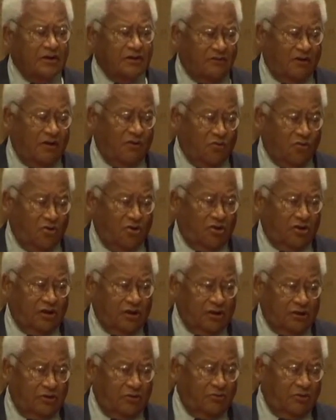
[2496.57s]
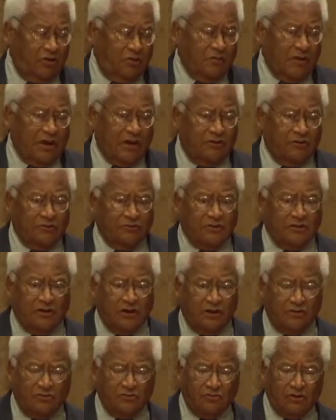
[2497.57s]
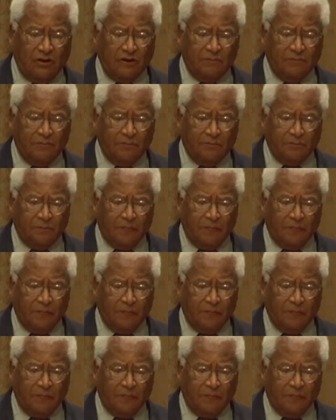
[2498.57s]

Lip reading: of our world, including my own country.